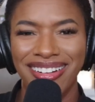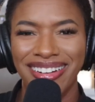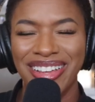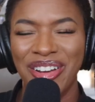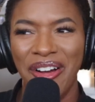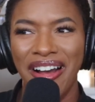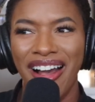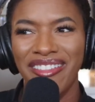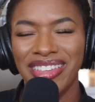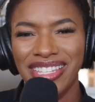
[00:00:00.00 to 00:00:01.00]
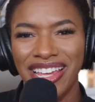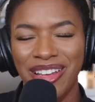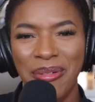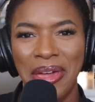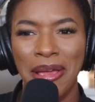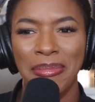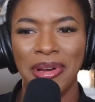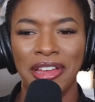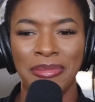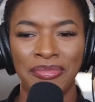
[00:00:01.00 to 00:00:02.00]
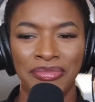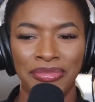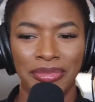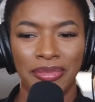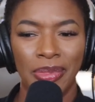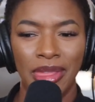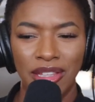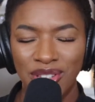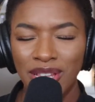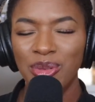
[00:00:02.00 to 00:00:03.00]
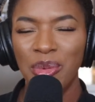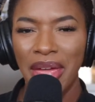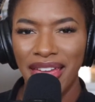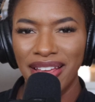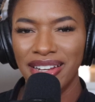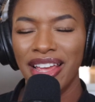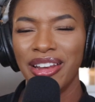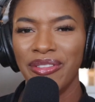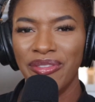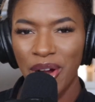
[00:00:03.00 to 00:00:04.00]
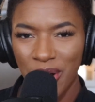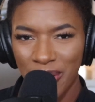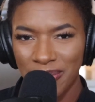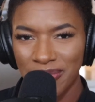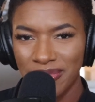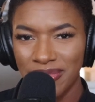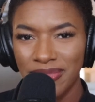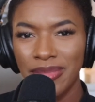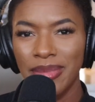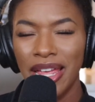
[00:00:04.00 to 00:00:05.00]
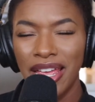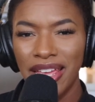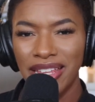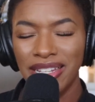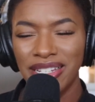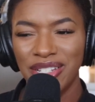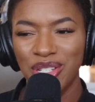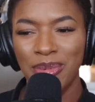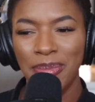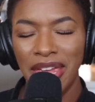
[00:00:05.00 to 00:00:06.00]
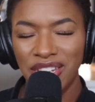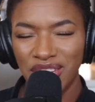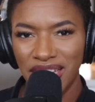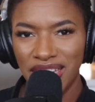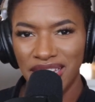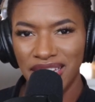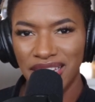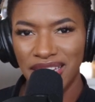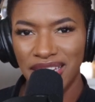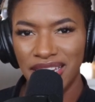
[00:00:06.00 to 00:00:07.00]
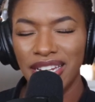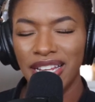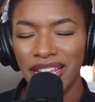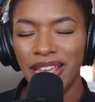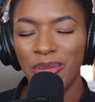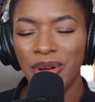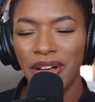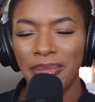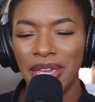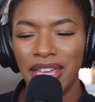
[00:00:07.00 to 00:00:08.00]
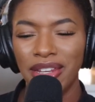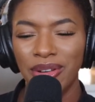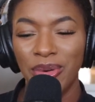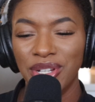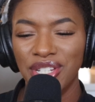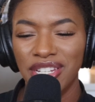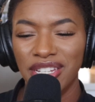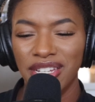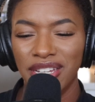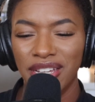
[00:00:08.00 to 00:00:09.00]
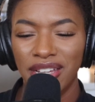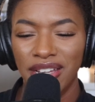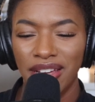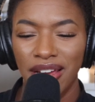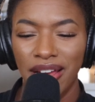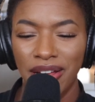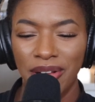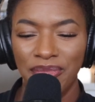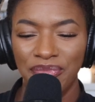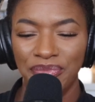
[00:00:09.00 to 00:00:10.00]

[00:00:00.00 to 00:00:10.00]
you know, obviously I can wait, but just wait and affirm and just be patient. He will come in, or she. Let